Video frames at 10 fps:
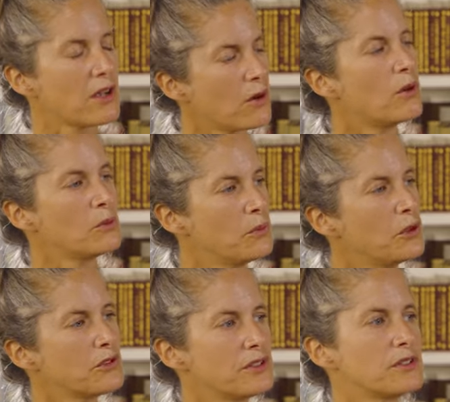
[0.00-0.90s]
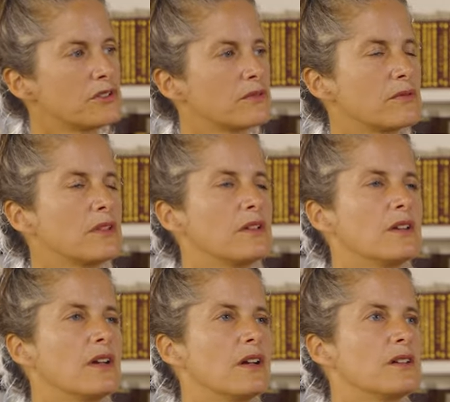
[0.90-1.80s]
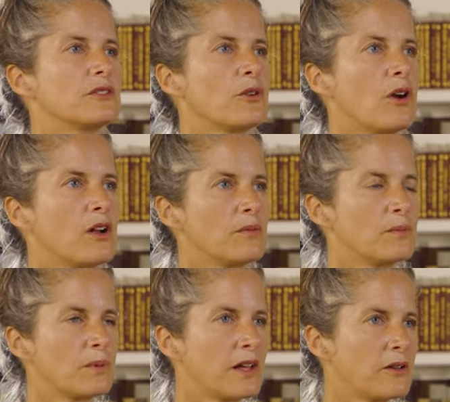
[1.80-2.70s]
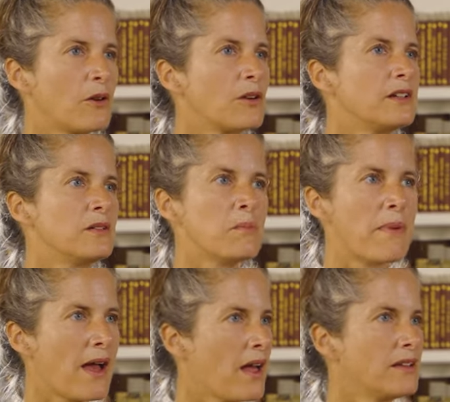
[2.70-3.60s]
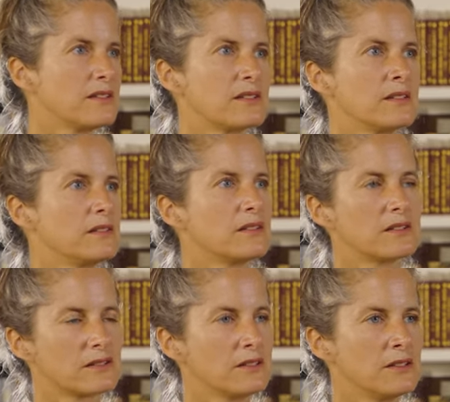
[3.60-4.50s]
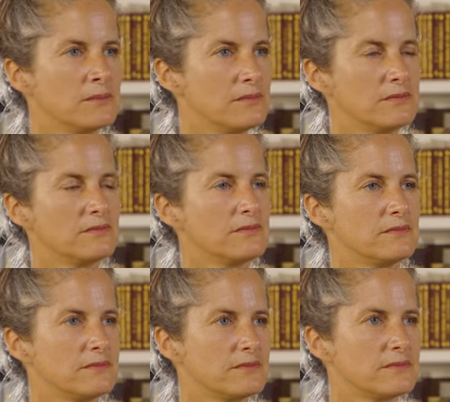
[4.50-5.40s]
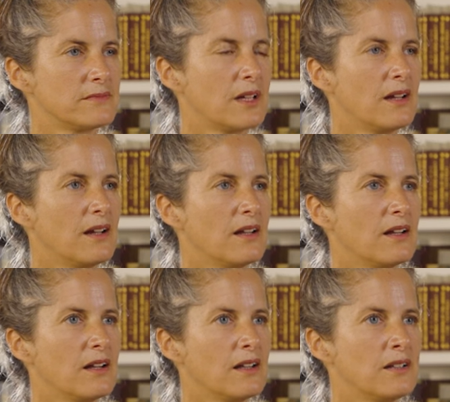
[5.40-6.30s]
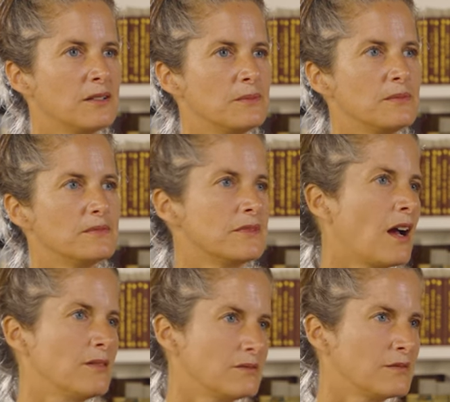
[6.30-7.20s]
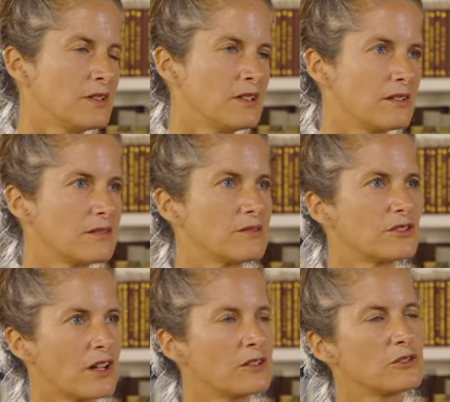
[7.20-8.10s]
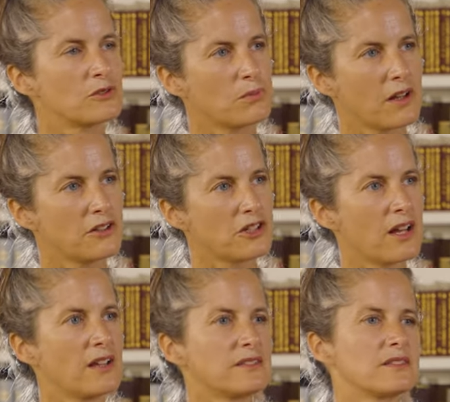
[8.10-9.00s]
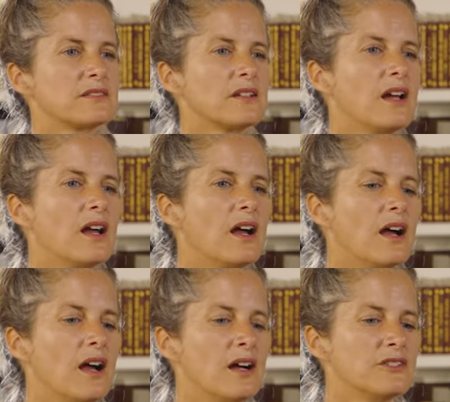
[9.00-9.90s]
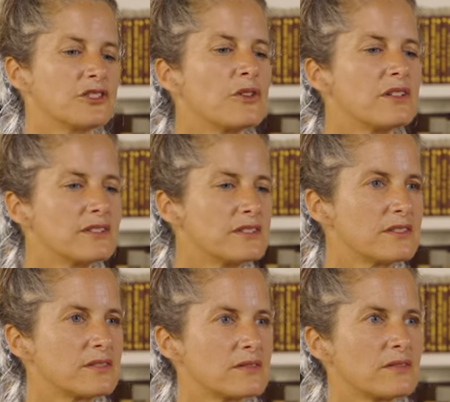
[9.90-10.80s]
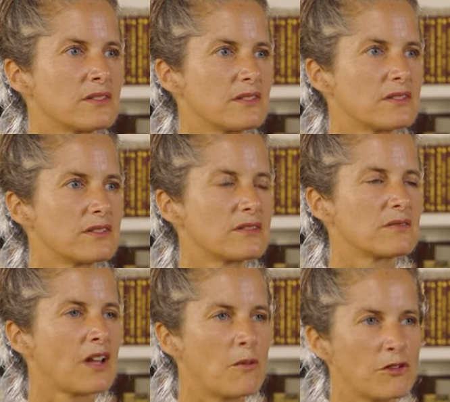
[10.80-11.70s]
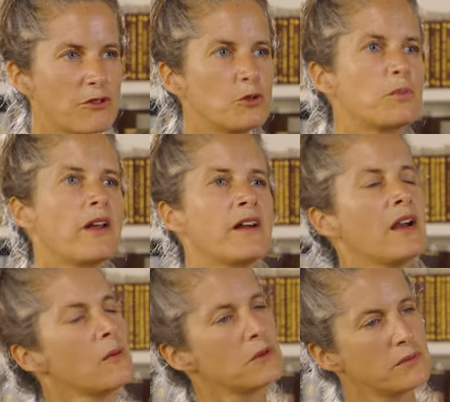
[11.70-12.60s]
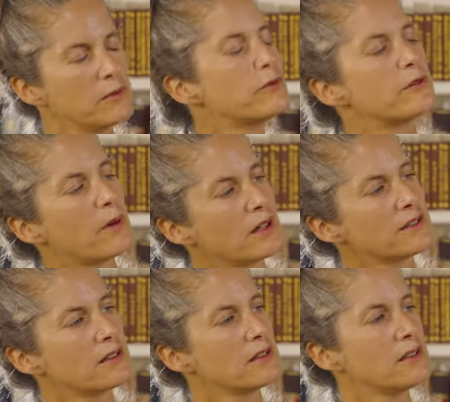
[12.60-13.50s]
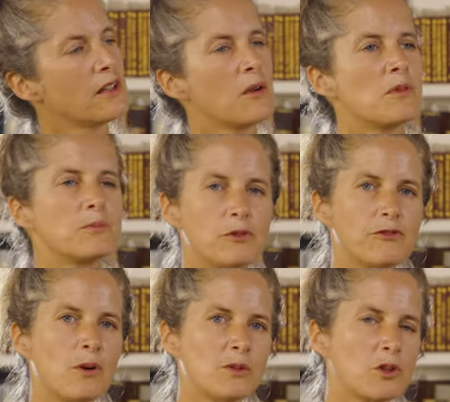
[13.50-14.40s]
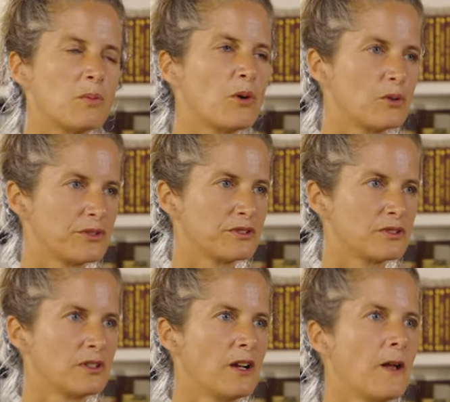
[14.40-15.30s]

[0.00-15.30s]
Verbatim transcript: my own music. So I played early in bands and um, um, yeah, and started to play jazz. Uh, so this is this. I'm a flute player, I'm an improviser, and I'm a performer composer.